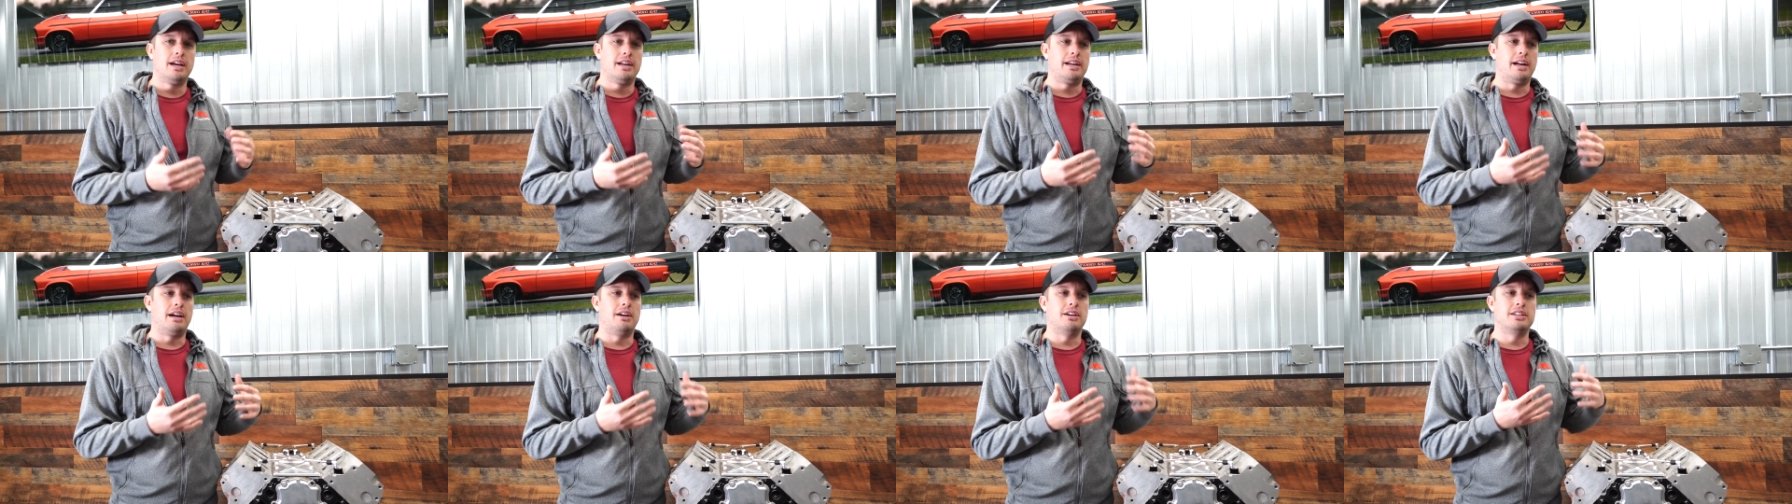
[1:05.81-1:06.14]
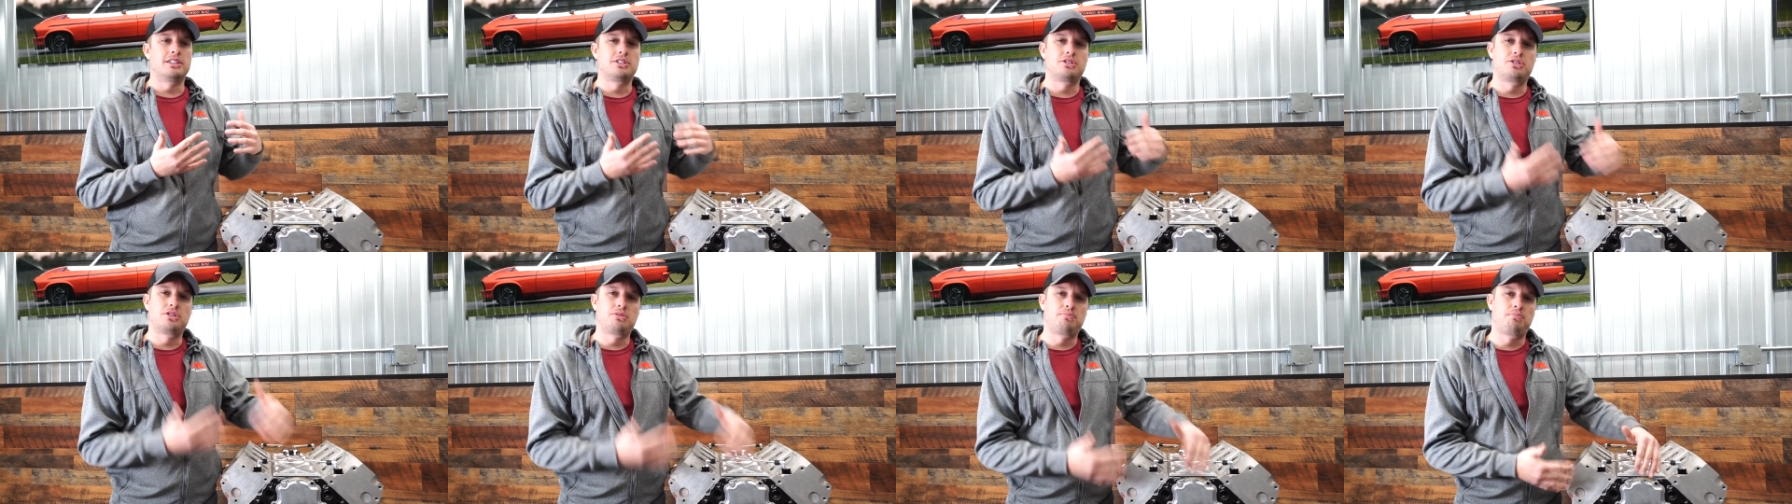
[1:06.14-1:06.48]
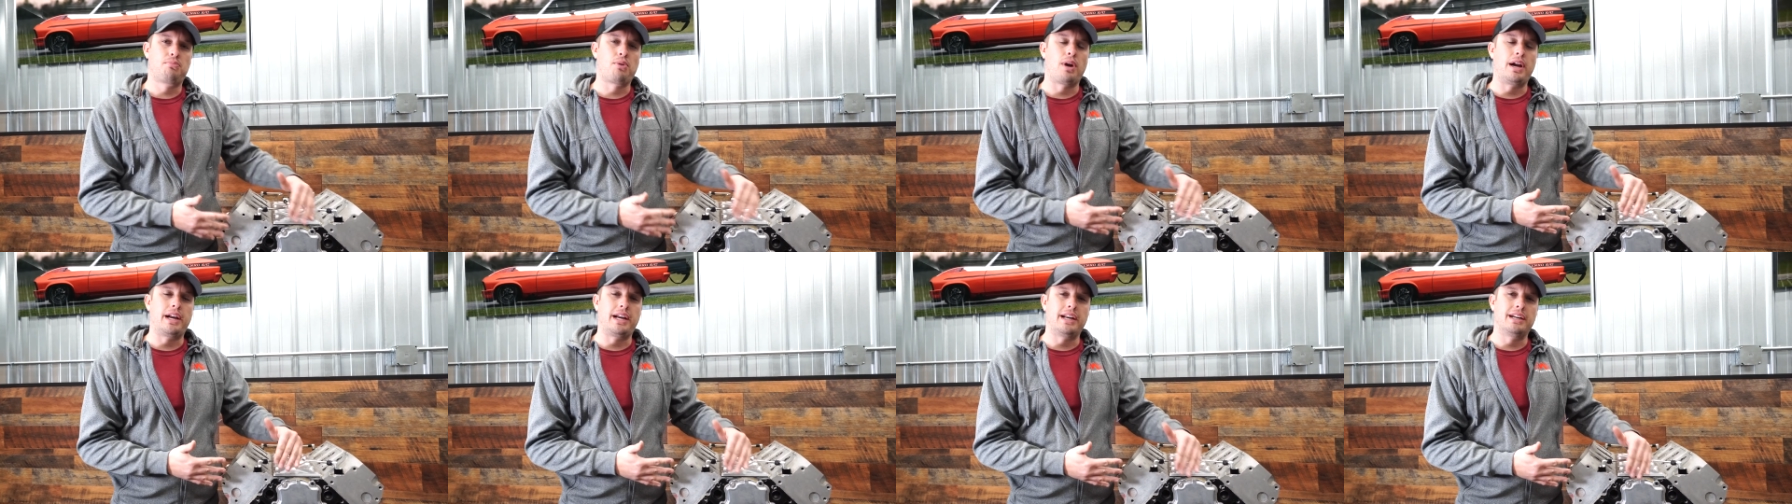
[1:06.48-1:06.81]
Now let's
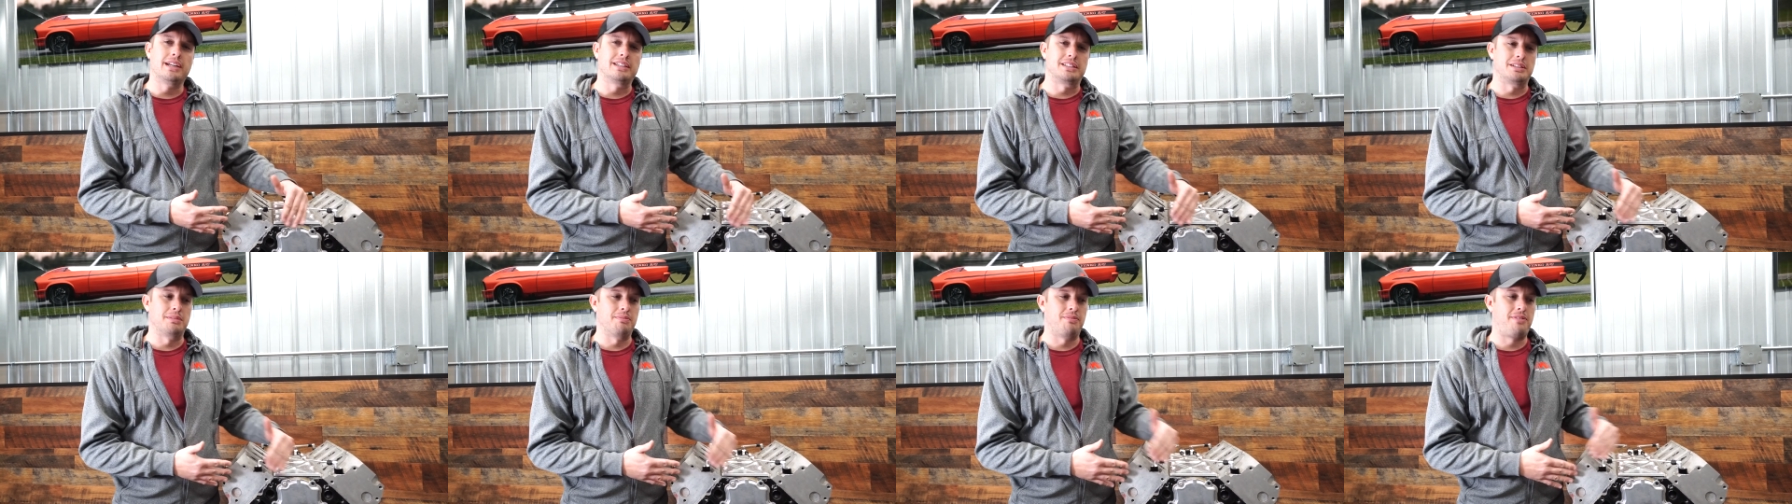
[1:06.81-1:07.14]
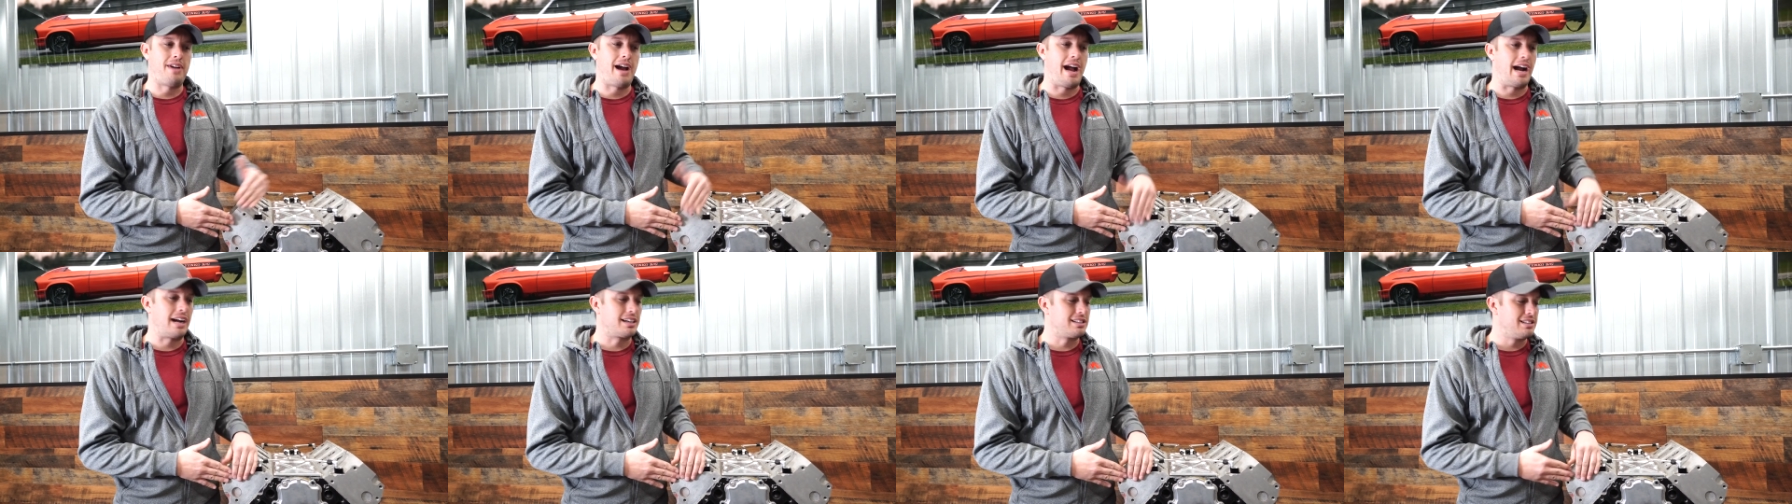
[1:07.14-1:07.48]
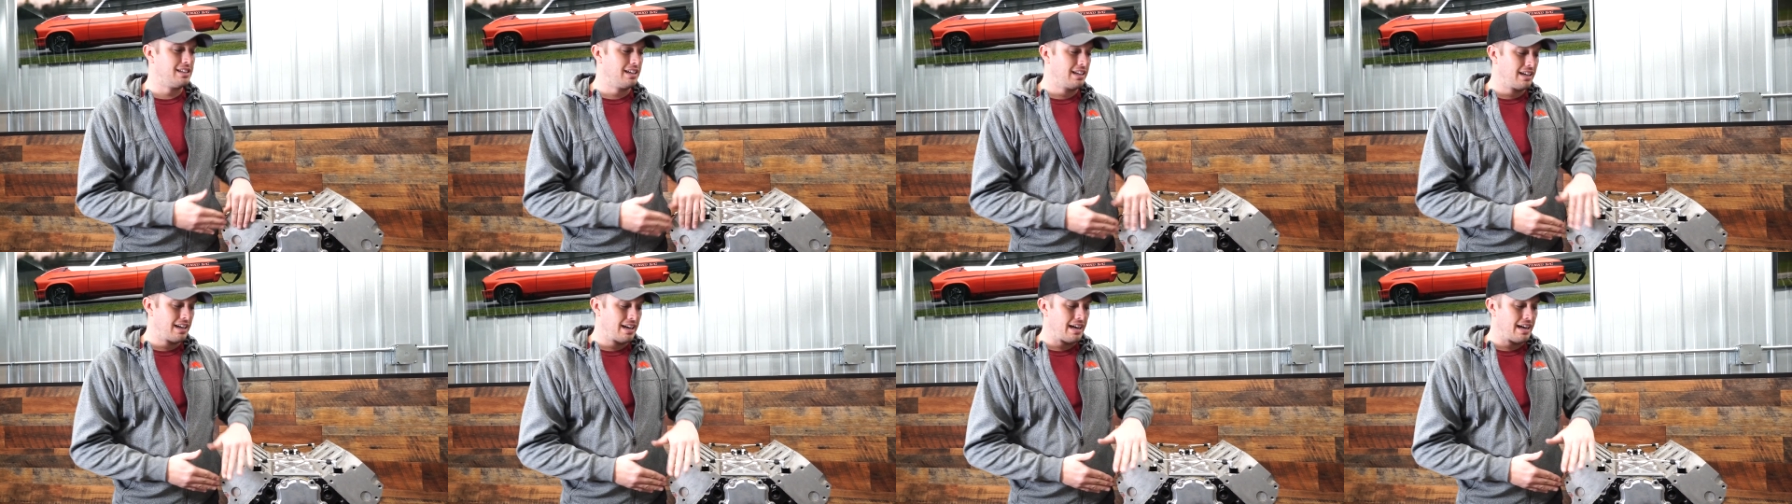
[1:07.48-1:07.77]
break into some facts.